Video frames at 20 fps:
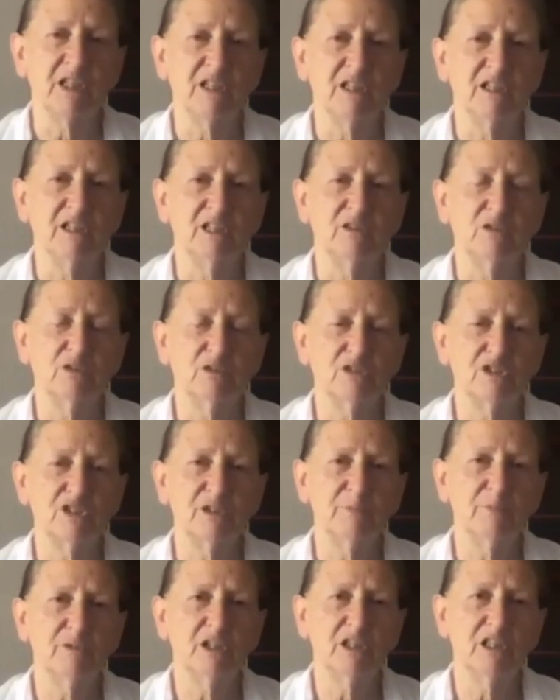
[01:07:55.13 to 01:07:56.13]

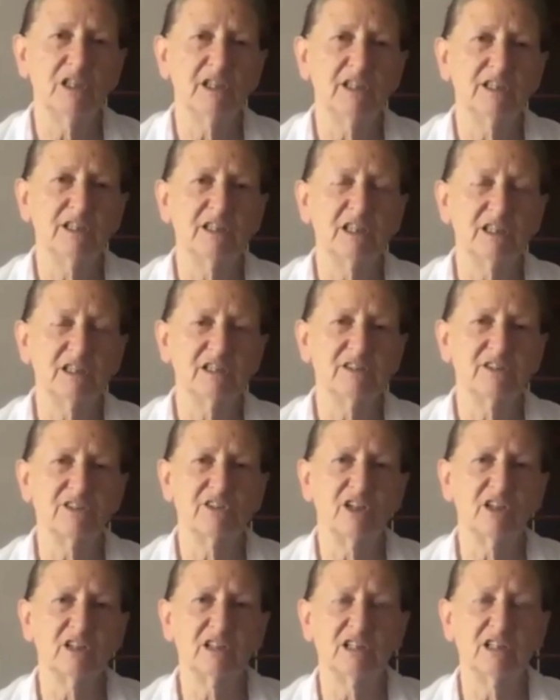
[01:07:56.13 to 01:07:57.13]
Hiroshima and
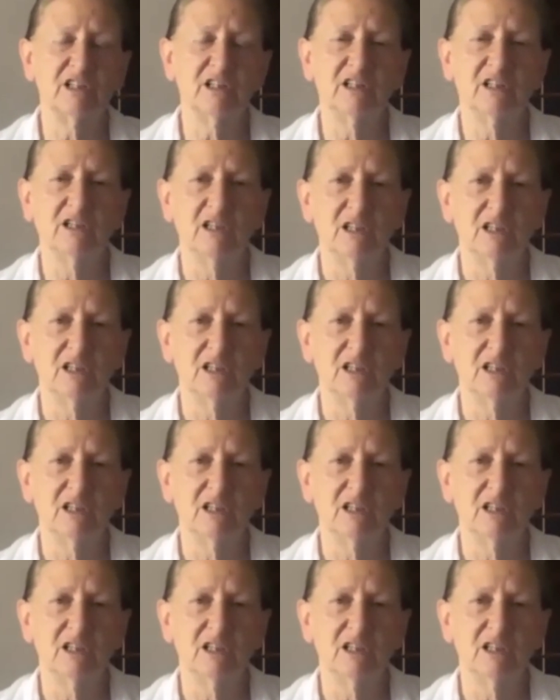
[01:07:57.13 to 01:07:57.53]
Nagasaki